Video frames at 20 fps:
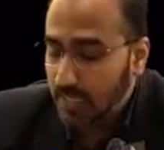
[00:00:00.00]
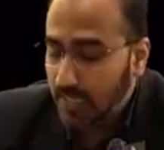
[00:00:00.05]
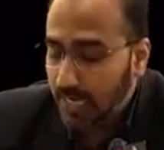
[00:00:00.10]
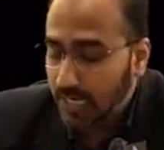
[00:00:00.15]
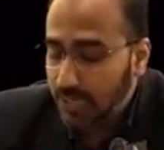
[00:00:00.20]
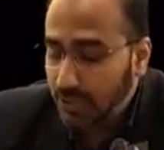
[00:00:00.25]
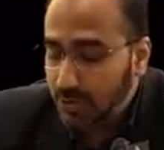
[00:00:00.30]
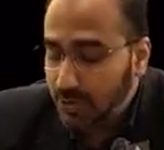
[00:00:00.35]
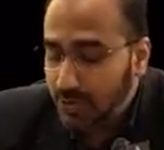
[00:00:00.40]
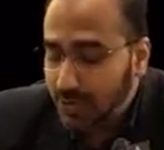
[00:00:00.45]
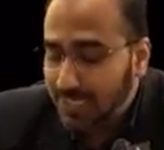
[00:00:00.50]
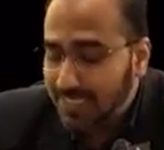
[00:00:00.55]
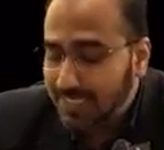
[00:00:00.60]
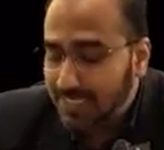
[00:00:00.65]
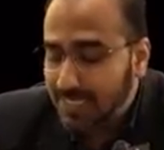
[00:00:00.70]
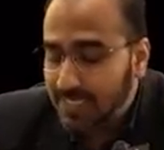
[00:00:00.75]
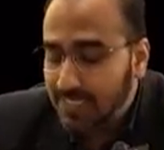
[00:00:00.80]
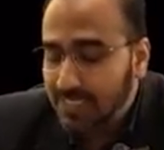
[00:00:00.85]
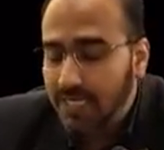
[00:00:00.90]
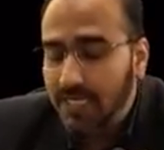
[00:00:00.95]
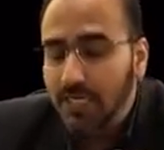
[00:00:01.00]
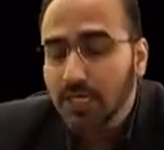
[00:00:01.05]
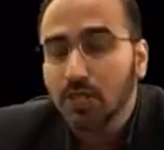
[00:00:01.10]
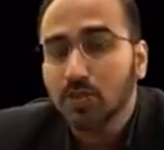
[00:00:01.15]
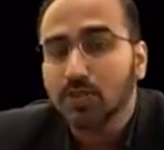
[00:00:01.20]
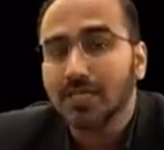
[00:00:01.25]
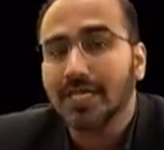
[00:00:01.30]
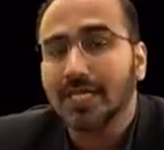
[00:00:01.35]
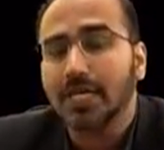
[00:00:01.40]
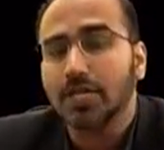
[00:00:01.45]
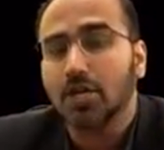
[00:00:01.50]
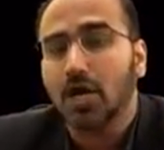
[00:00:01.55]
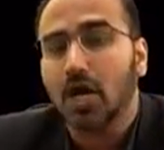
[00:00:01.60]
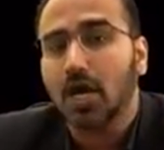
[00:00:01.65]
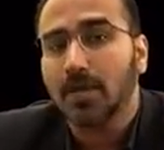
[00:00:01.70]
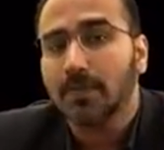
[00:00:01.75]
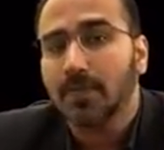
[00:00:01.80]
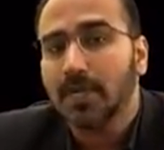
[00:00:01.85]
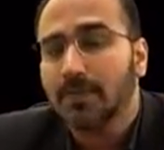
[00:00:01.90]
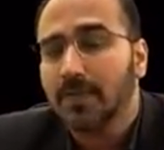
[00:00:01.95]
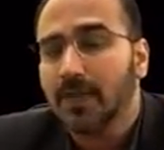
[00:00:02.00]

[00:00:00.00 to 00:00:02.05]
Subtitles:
Can you do the surgery using a normal